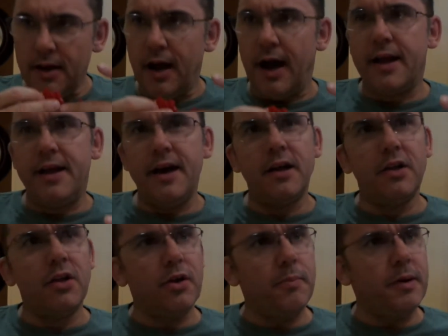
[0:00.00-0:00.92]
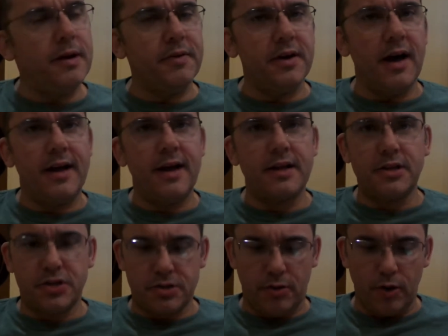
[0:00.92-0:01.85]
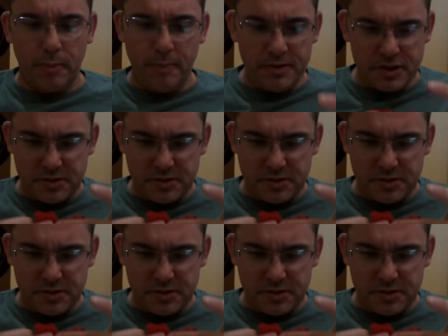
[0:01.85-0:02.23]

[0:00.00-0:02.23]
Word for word: I get a little bit of a, I get the scorpion